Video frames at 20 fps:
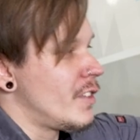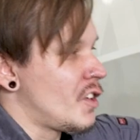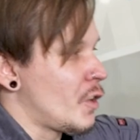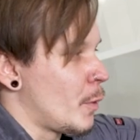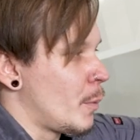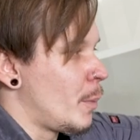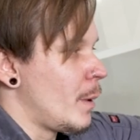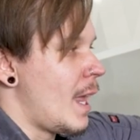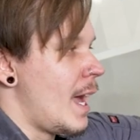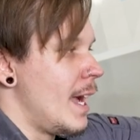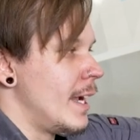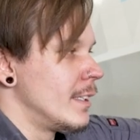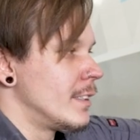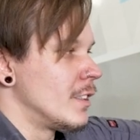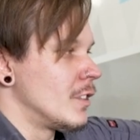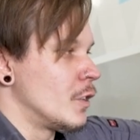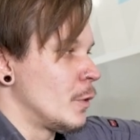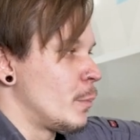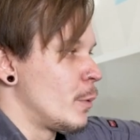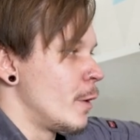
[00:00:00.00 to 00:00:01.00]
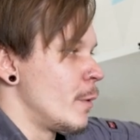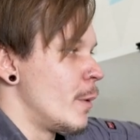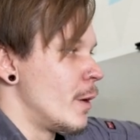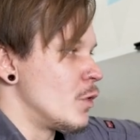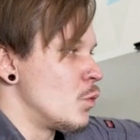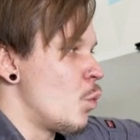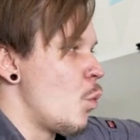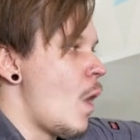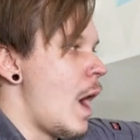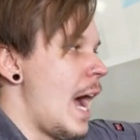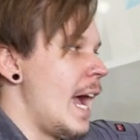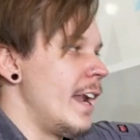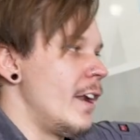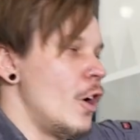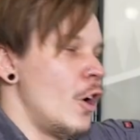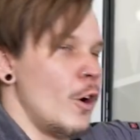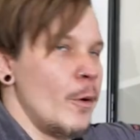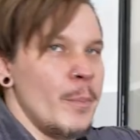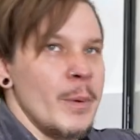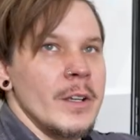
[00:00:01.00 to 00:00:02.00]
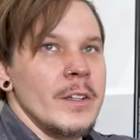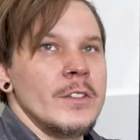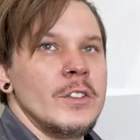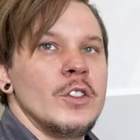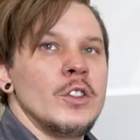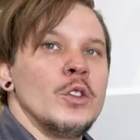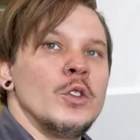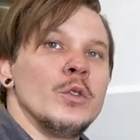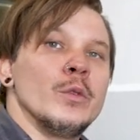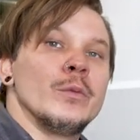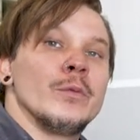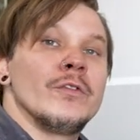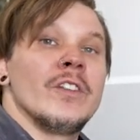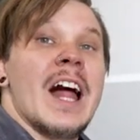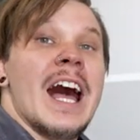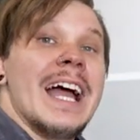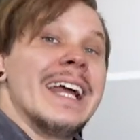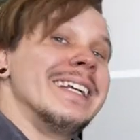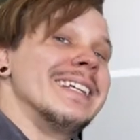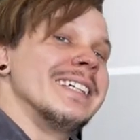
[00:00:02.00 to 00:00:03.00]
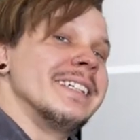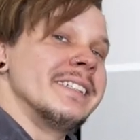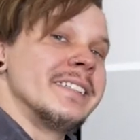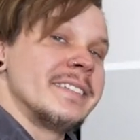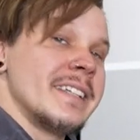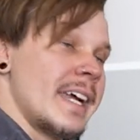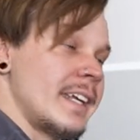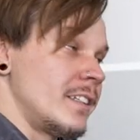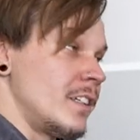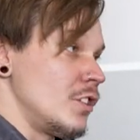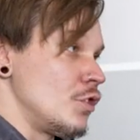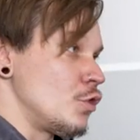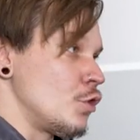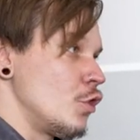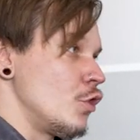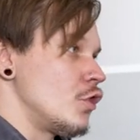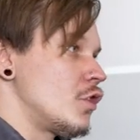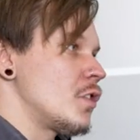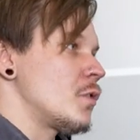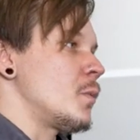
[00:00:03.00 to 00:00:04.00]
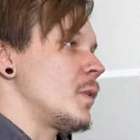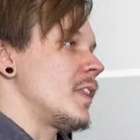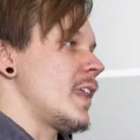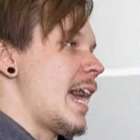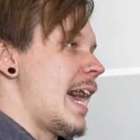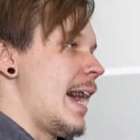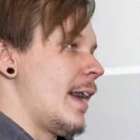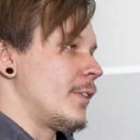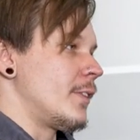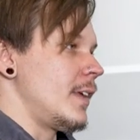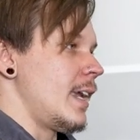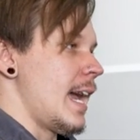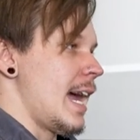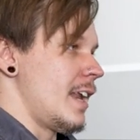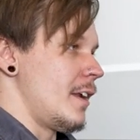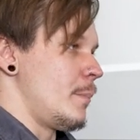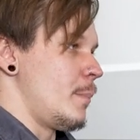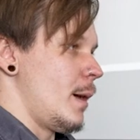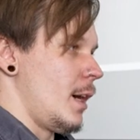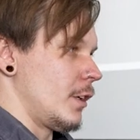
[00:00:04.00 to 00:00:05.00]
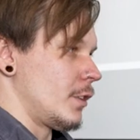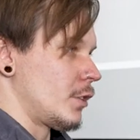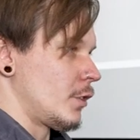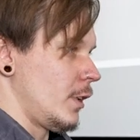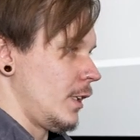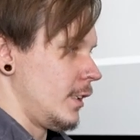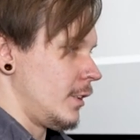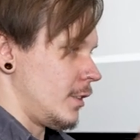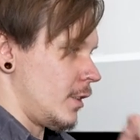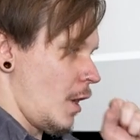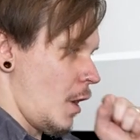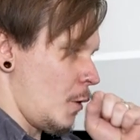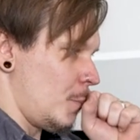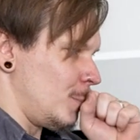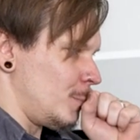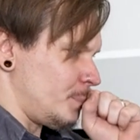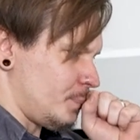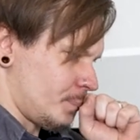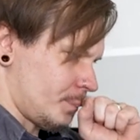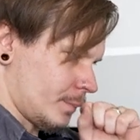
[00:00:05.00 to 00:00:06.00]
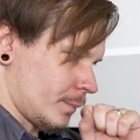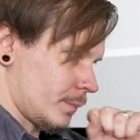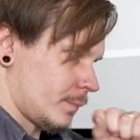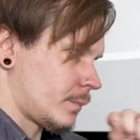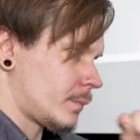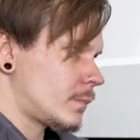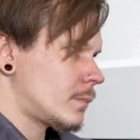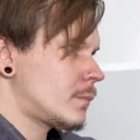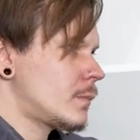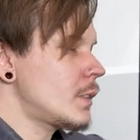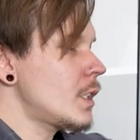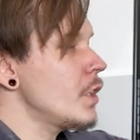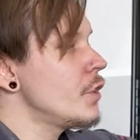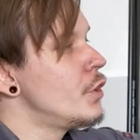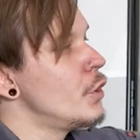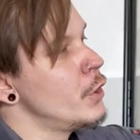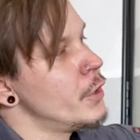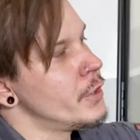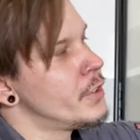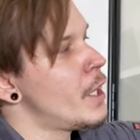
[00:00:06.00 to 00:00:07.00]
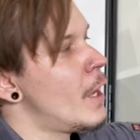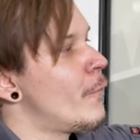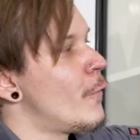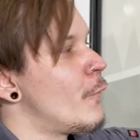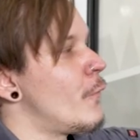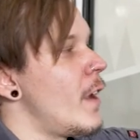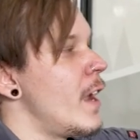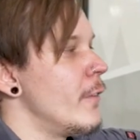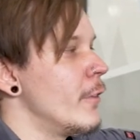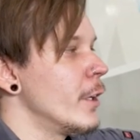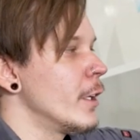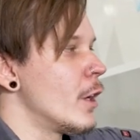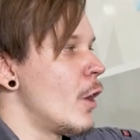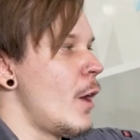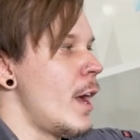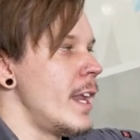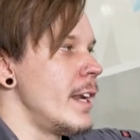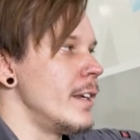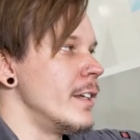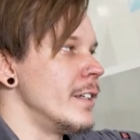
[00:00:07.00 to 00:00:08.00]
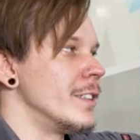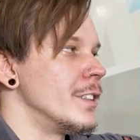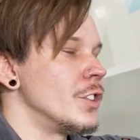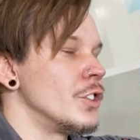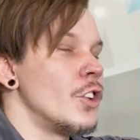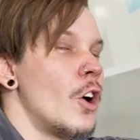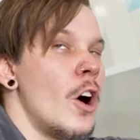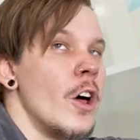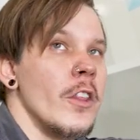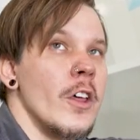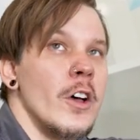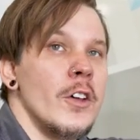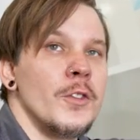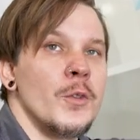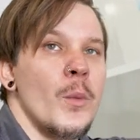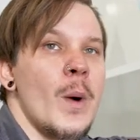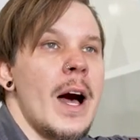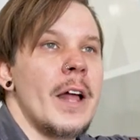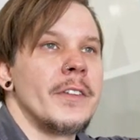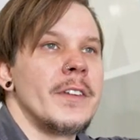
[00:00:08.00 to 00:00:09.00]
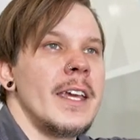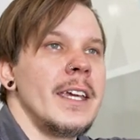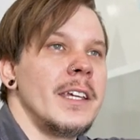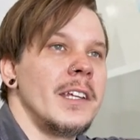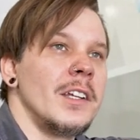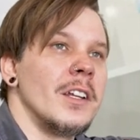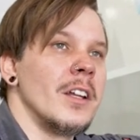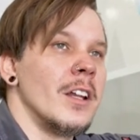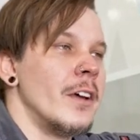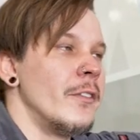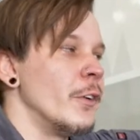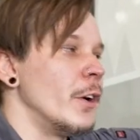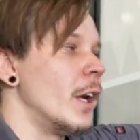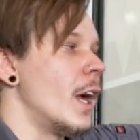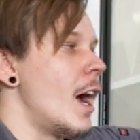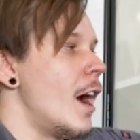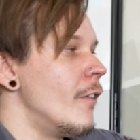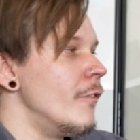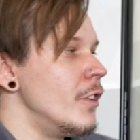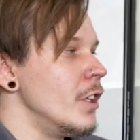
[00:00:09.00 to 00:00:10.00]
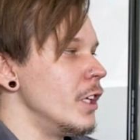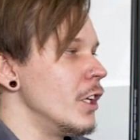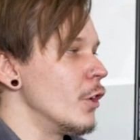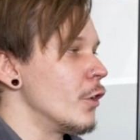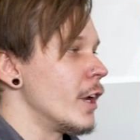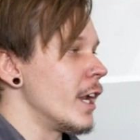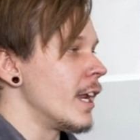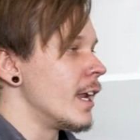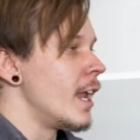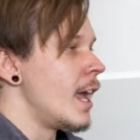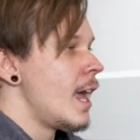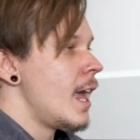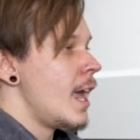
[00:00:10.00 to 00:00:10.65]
these appliances are pretty much wide open to flying insect intrusion without the added bug screen. So do yourself a favor, go ahead and install those while taking delivery of the unit.